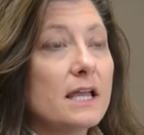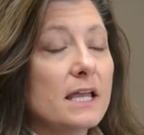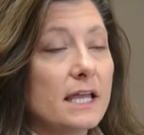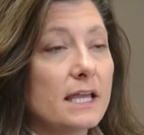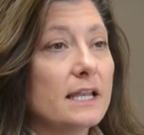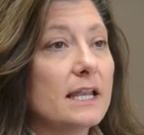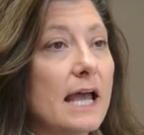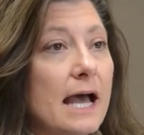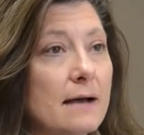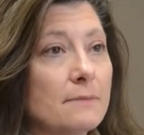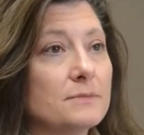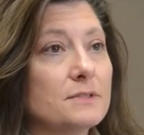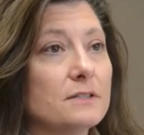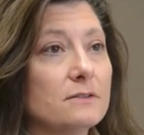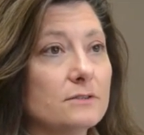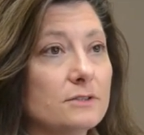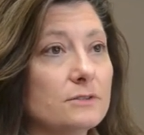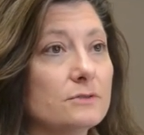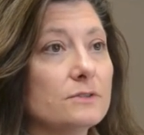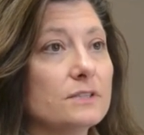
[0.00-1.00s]
it
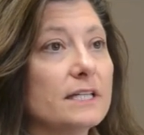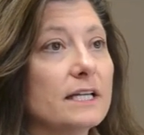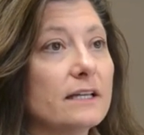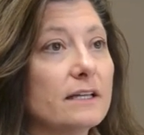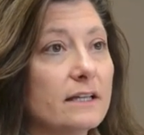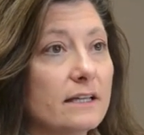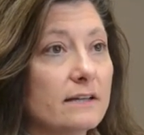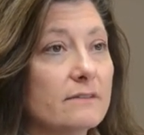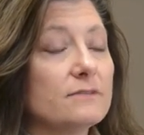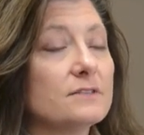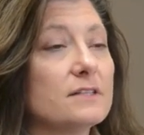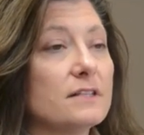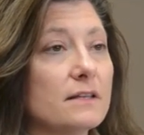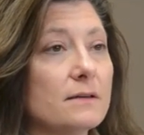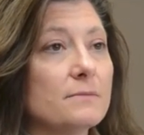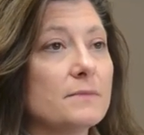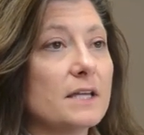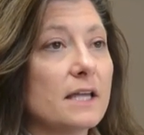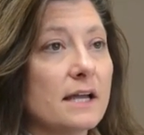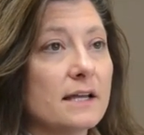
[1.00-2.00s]
absolutely gives
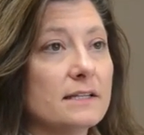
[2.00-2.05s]
them the